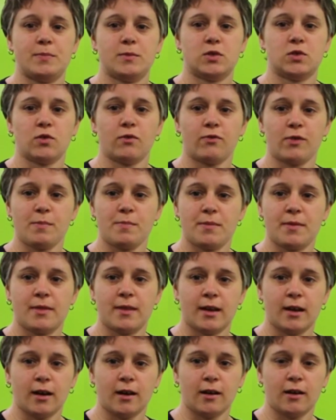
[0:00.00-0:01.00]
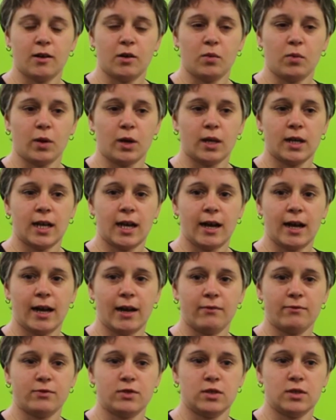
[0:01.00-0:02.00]
So from there, we're going to
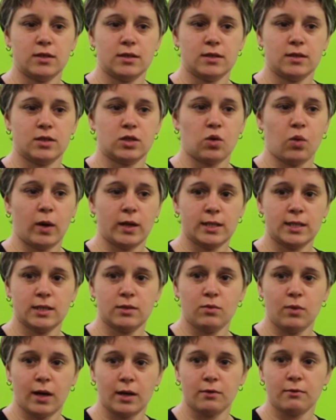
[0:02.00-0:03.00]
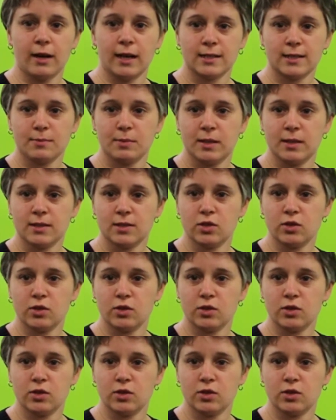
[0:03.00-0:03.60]
have 21 recipes,